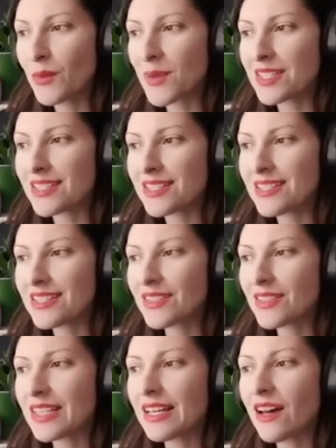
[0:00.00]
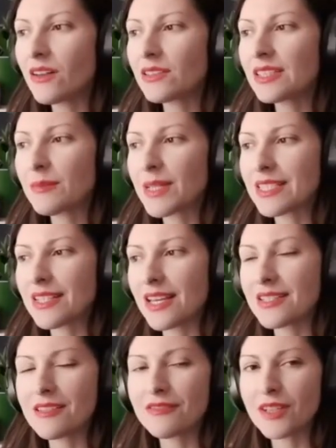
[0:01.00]
was considered the ultimate
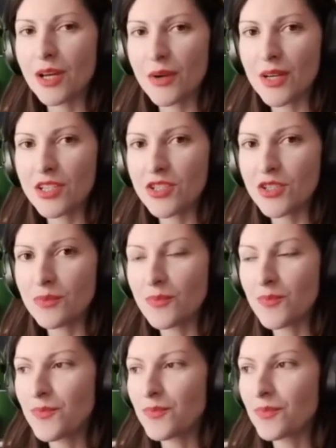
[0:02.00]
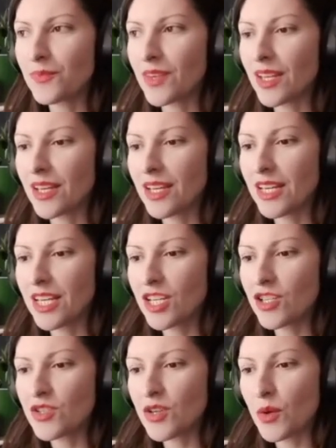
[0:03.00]
test of courage.
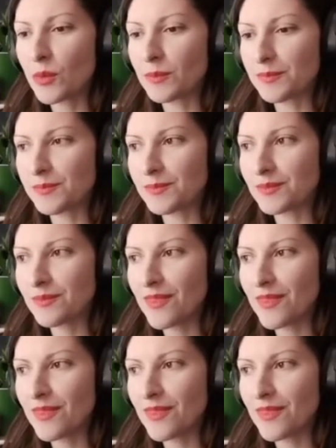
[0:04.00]
So,